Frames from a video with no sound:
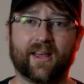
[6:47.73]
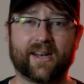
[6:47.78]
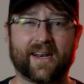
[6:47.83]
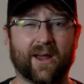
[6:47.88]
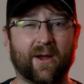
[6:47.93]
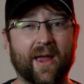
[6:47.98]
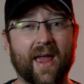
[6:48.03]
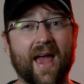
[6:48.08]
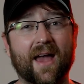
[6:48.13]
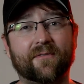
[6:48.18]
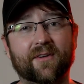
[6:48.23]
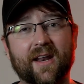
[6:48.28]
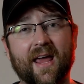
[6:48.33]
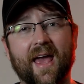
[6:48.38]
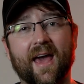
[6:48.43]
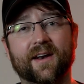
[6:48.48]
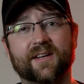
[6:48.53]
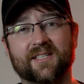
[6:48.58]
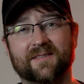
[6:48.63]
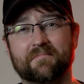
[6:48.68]
Now I haven't
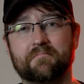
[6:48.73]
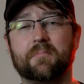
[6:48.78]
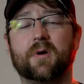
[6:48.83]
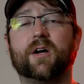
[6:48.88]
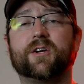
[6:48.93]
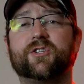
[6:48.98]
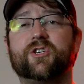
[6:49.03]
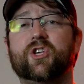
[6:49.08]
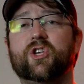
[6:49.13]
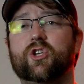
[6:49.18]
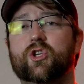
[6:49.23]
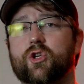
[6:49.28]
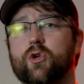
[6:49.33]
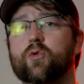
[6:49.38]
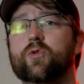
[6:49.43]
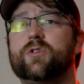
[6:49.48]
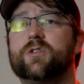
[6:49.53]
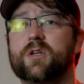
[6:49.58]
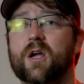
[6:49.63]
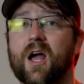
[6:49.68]
had as much
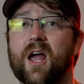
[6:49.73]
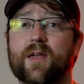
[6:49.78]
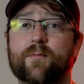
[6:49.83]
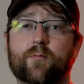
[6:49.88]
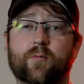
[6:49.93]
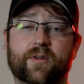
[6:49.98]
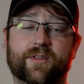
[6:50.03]
use time